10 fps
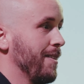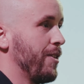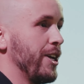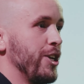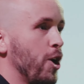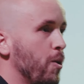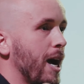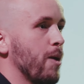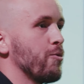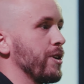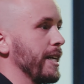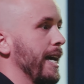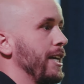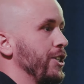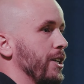They know how we're
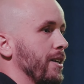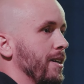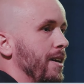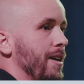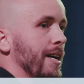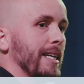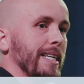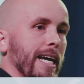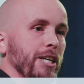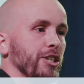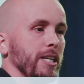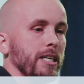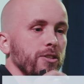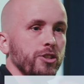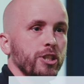engaging. And engaging
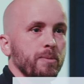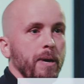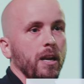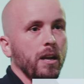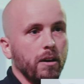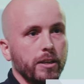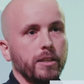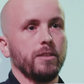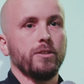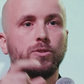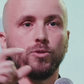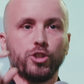isn't just about likes or